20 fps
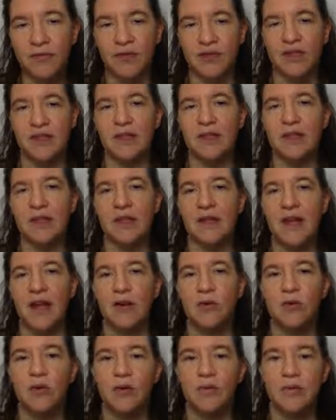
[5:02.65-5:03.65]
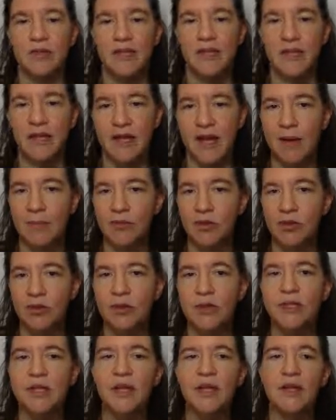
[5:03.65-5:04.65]
and the algorithms leading up to
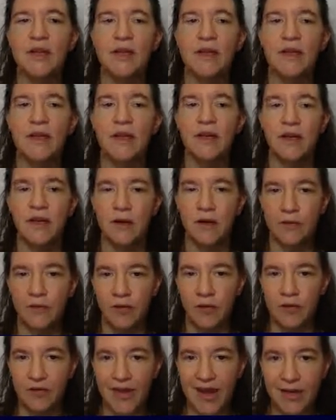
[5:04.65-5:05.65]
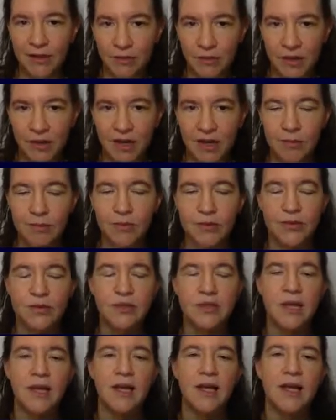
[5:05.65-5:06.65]
it, for factoring
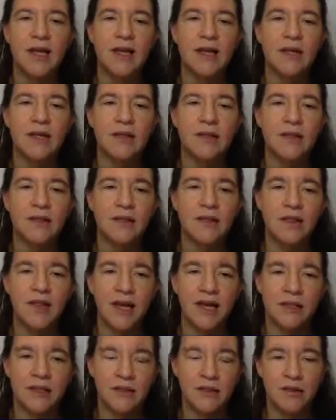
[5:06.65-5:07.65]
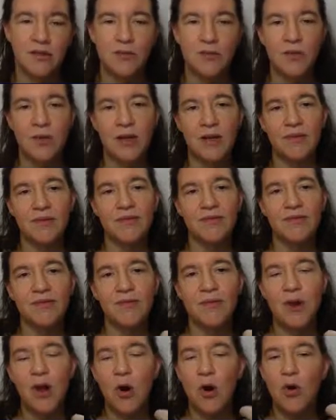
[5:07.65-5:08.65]
numbers, that Well,
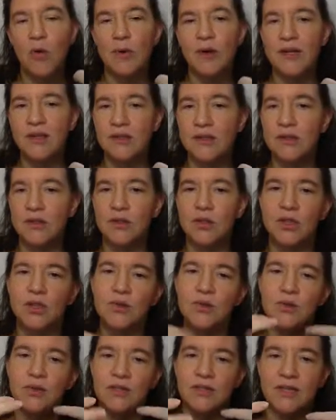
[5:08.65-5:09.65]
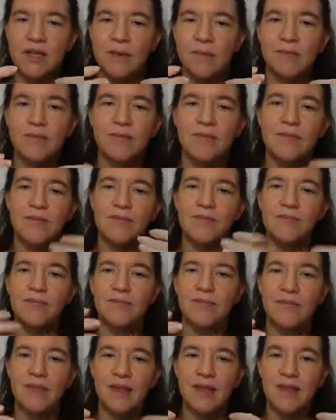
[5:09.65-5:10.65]
we always do some
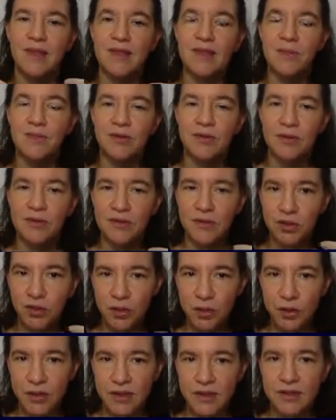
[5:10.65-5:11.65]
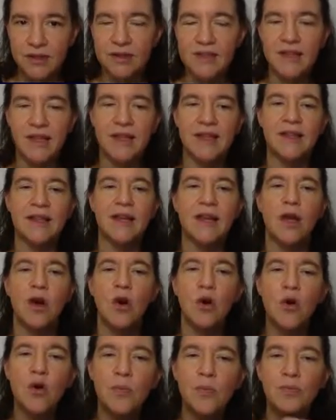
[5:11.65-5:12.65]
choices and then
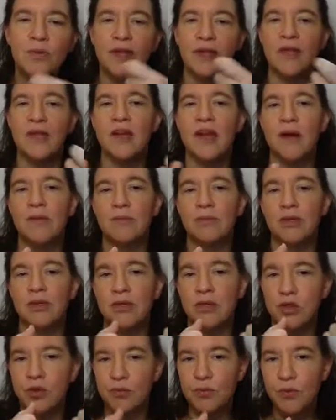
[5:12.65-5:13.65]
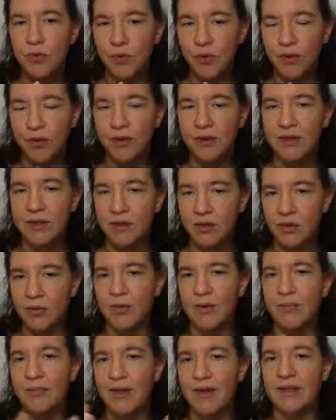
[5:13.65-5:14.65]
hope that the number is smooth. So
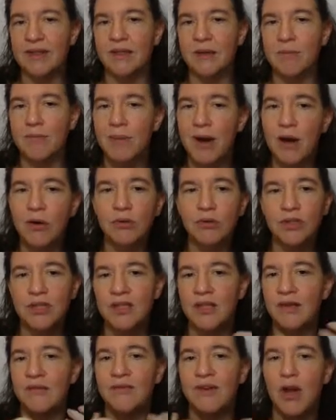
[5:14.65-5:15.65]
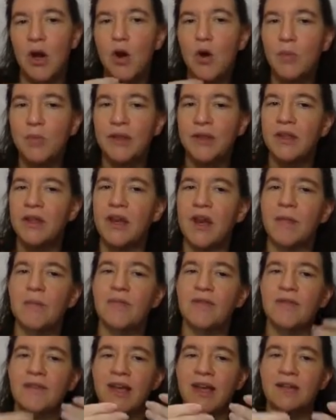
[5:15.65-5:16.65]
we pick some bound and then we hope that the
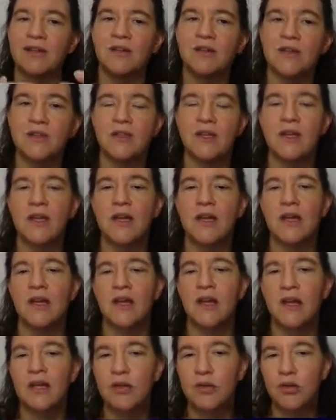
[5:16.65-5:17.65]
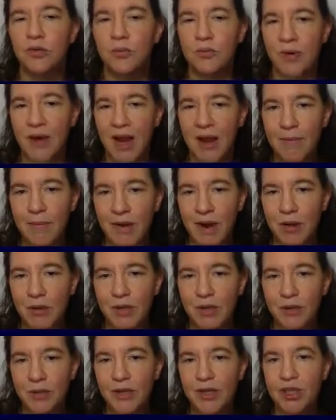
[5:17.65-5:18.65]
number factors into prime
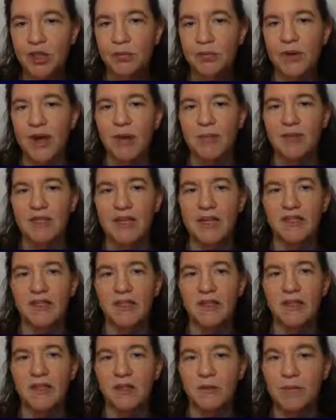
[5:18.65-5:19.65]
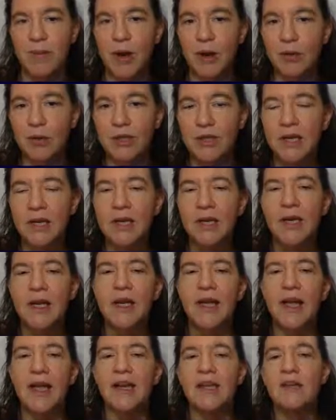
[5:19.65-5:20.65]
powers where each prime is less than this bound.
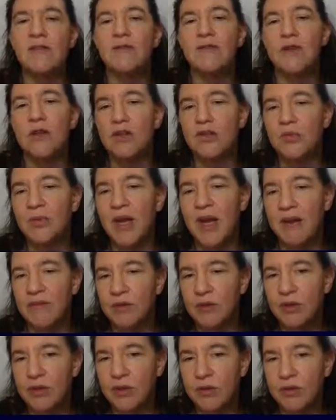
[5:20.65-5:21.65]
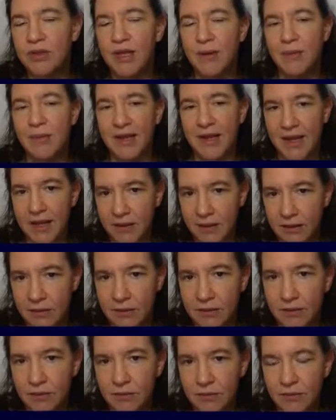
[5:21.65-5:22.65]
And if not, we have to do something
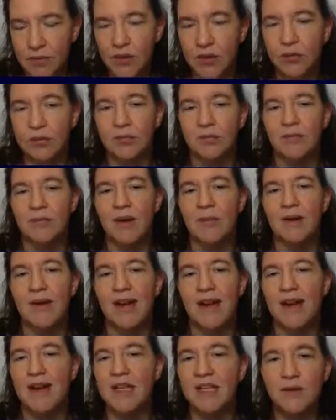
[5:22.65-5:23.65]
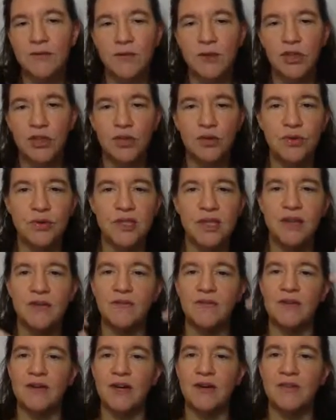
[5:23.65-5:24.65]
else. So, I mean, unless we're choosing
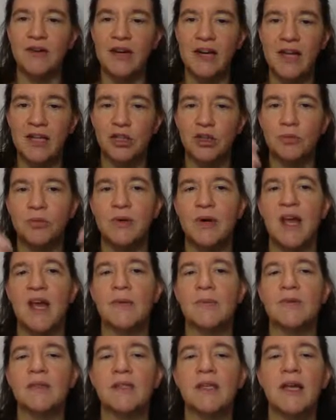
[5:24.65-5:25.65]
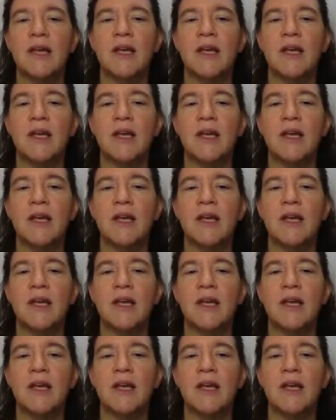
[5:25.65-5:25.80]
very, very large primes,